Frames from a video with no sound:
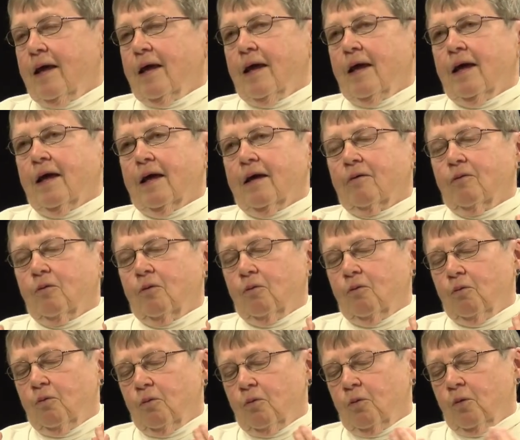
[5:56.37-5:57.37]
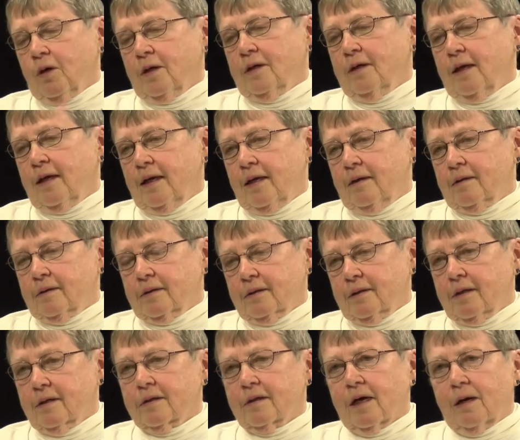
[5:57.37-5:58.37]
And one day, this
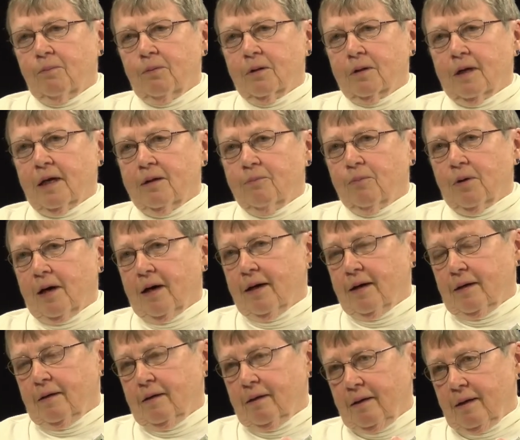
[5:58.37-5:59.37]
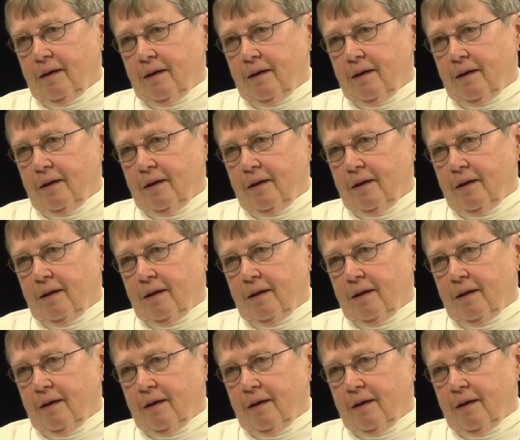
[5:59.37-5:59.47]
young couple came by,